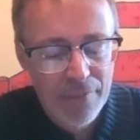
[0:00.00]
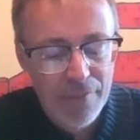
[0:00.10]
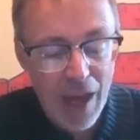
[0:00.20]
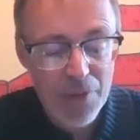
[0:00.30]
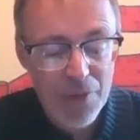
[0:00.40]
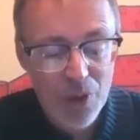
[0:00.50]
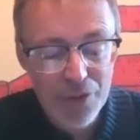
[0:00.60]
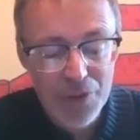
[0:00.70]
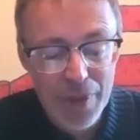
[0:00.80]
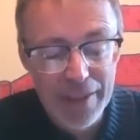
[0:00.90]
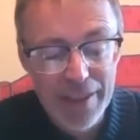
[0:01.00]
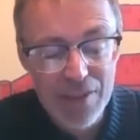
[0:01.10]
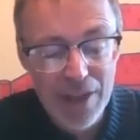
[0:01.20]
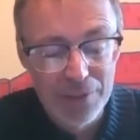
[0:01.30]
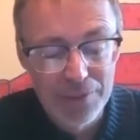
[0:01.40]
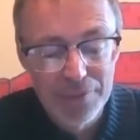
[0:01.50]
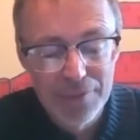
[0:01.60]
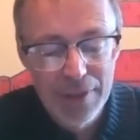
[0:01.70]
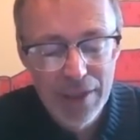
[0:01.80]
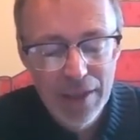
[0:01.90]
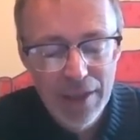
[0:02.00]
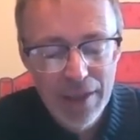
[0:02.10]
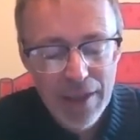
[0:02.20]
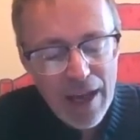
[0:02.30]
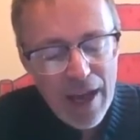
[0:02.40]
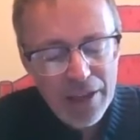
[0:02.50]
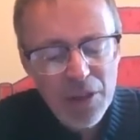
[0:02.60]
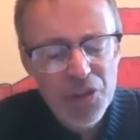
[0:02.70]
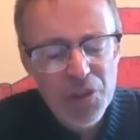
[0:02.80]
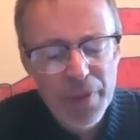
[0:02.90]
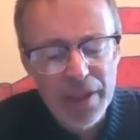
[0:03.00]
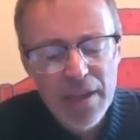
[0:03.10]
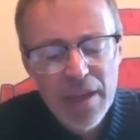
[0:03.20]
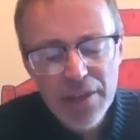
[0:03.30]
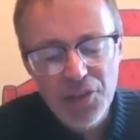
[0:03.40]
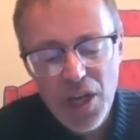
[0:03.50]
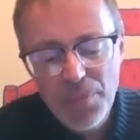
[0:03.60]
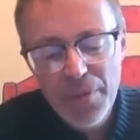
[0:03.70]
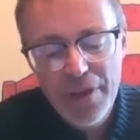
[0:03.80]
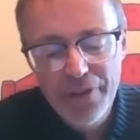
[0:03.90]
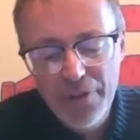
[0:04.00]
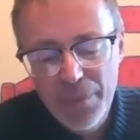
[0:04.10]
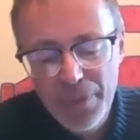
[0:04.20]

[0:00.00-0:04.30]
I'm in water to my knees now. I know what you mean. The top of my favorite